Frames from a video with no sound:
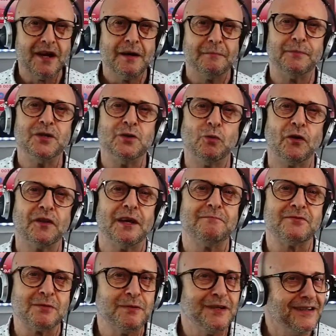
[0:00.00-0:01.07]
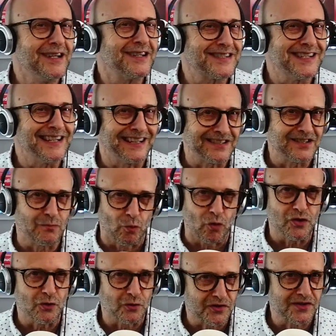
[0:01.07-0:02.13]
but you want them to be listening to what
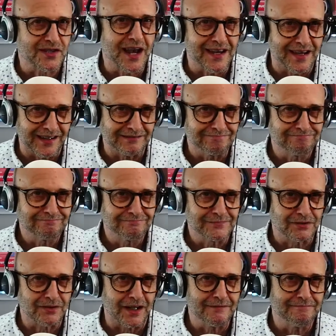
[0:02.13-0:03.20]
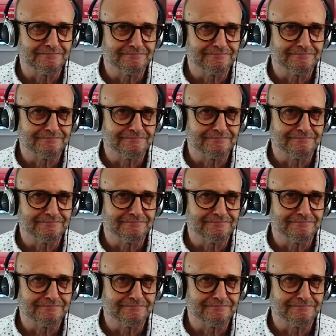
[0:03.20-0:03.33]
you're saying. Okay.